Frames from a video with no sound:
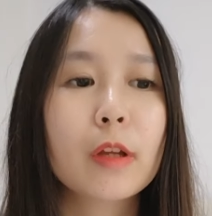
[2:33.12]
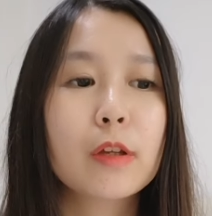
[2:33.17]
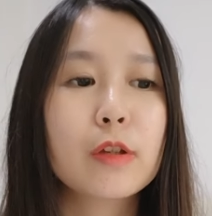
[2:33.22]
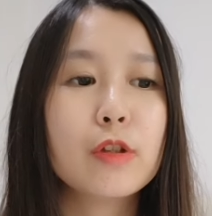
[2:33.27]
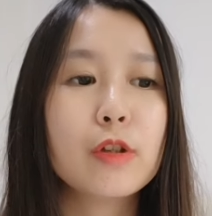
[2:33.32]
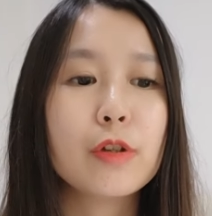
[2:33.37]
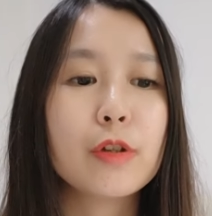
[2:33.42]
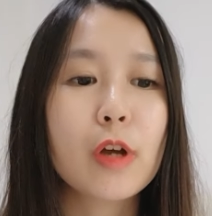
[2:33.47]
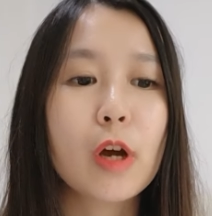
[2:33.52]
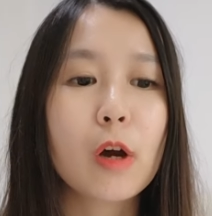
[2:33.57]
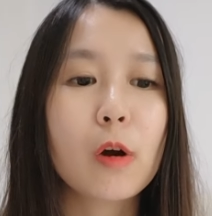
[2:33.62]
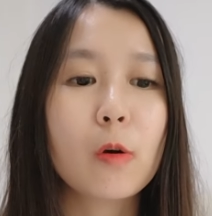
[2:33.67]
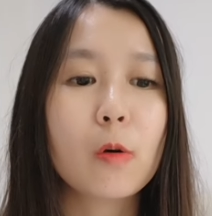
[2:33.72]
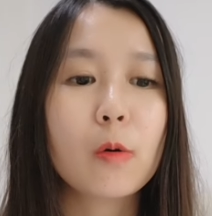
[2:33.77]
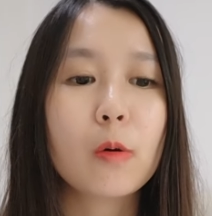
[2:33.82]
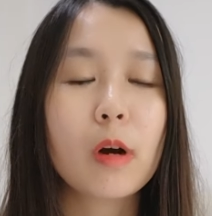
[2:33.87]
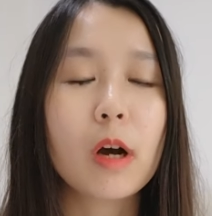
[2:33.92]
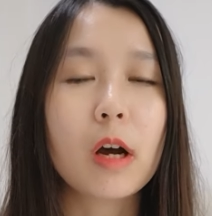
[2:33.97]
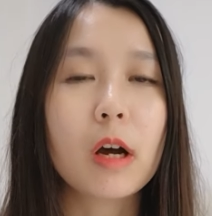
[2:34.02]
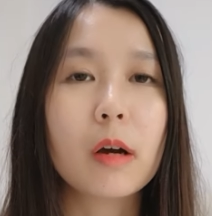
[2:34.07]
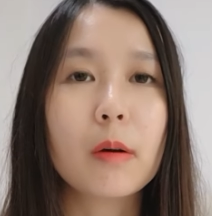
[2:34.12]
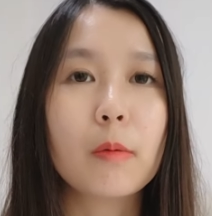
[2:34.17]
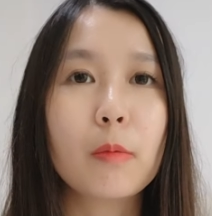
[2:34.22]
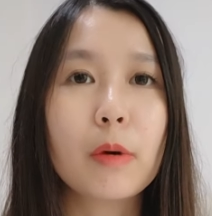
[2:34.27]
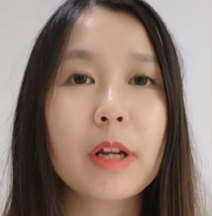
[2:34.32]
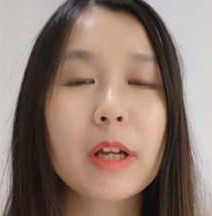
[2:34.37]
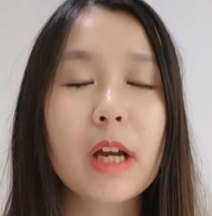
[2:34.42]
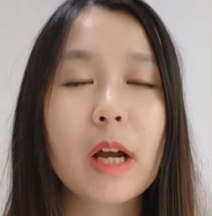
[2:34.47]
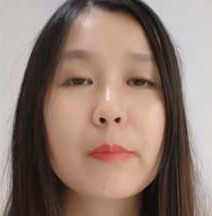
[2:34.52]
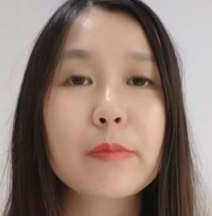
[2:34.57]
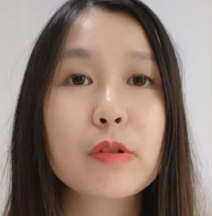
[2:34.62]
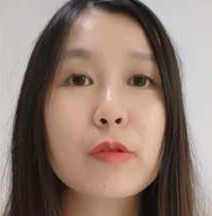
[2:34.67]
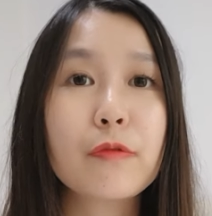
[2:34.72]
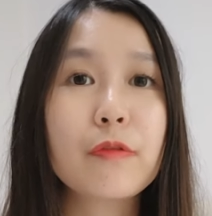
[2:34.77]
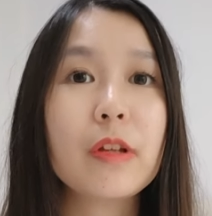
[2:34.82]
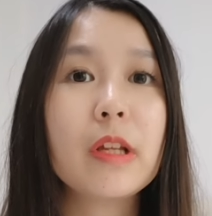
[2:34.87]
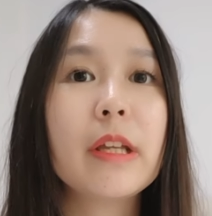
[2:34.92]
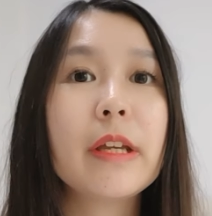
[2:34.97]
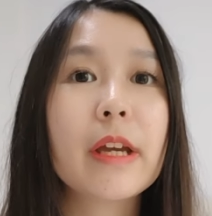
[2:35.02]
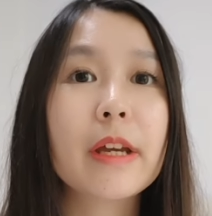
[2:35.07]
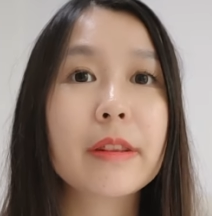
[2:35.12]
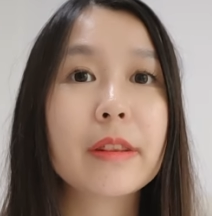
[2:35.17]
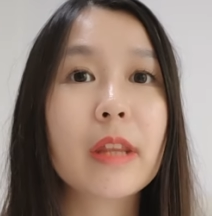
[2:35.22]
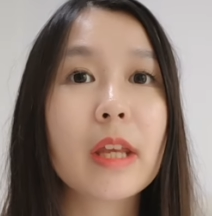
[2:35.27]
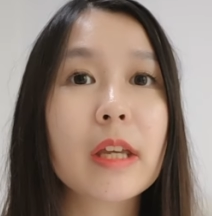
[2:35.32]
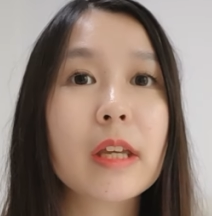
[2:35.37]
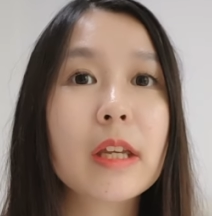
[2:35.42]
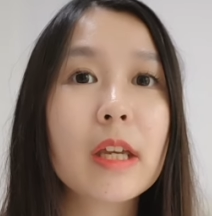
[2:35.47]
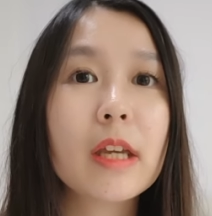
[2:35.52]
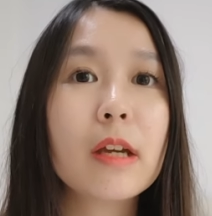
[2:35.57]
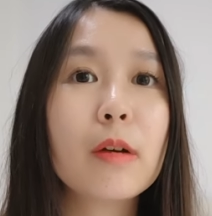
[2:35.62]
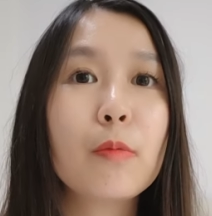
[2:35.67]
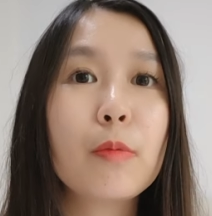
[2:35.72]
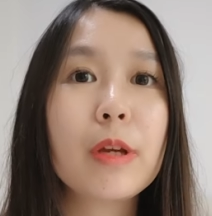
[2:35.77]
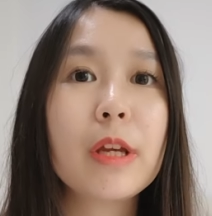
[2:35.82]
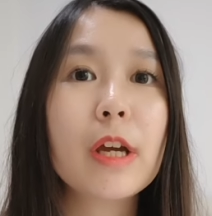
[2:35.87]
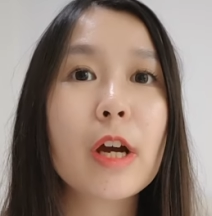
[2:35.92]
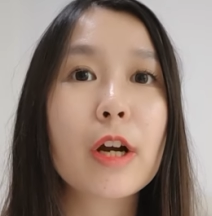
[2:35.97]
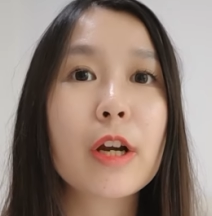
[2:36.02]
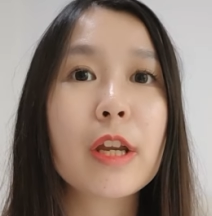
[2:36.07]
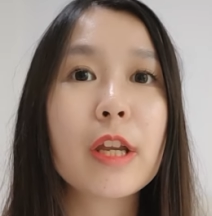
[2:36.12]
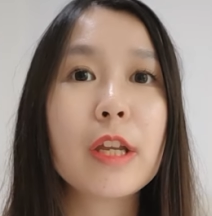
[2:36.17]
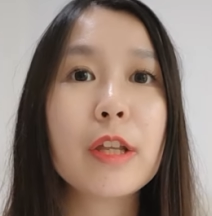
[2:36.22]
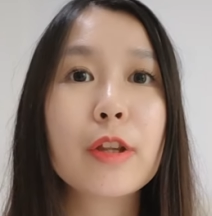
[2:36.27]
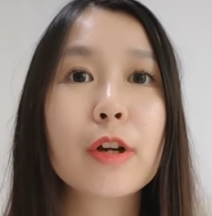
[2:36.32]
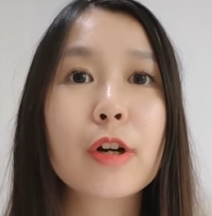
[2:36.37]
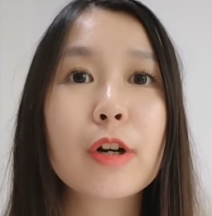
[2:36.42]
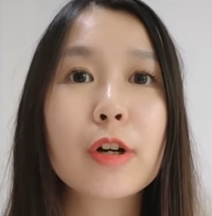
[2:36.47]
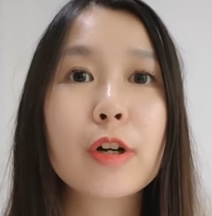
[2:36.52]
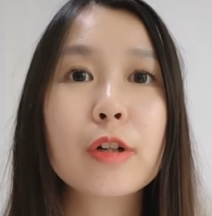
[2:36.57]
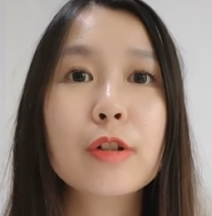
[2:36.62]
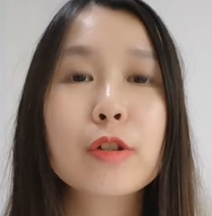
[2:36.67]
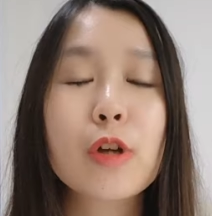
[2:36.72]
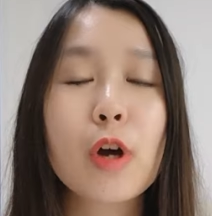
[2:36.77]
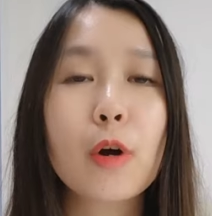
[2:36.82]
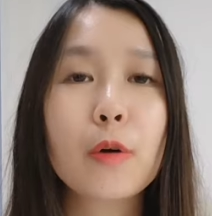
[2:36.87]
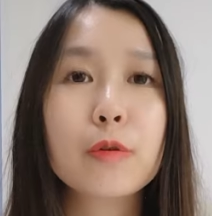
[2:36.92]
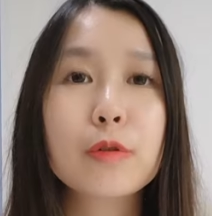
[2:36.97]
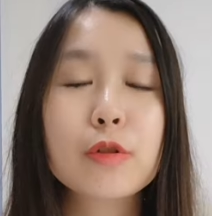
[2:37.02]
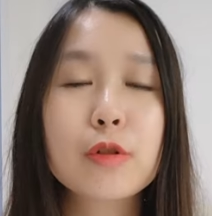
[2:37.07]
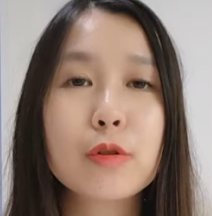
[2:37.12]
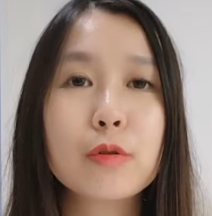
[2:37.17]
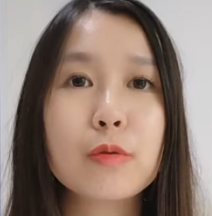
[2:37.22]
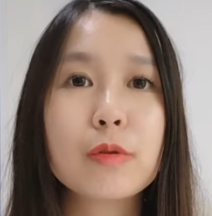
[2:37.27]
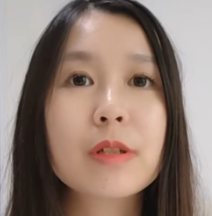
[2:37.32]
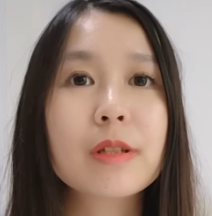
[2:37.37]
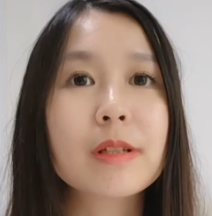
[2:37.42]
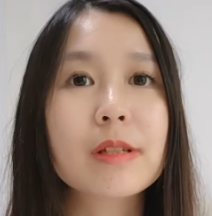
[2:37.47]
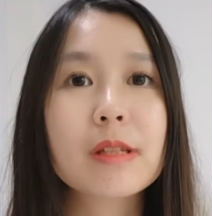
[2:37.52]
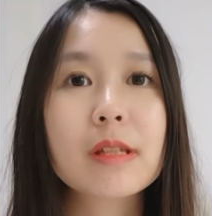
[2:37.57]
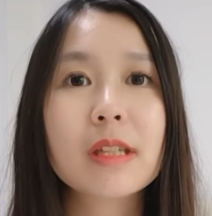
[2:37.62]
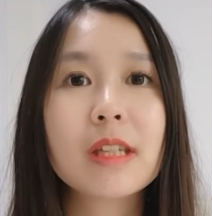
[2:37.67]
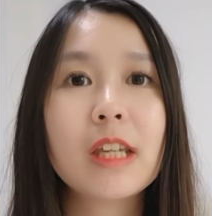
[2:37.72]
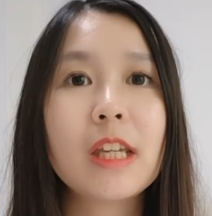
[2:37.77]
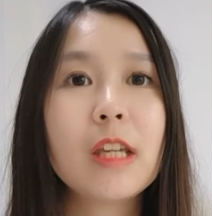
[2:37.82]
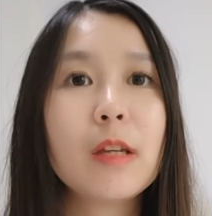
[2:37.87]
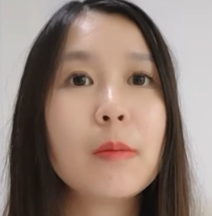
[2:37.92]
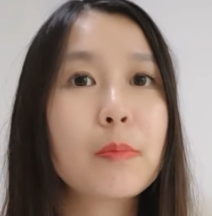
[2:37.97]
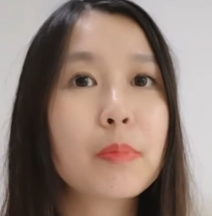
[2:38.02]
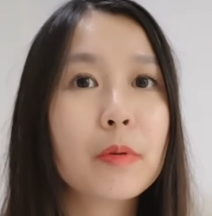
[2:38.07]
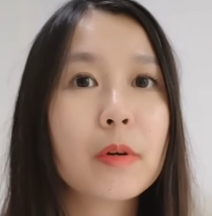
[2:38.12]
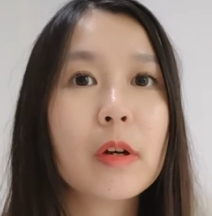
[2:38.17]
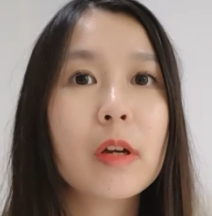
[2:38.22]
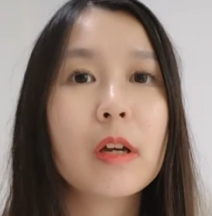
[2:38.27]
you know, when it comes to feeling and thinking, we are either told to just keep,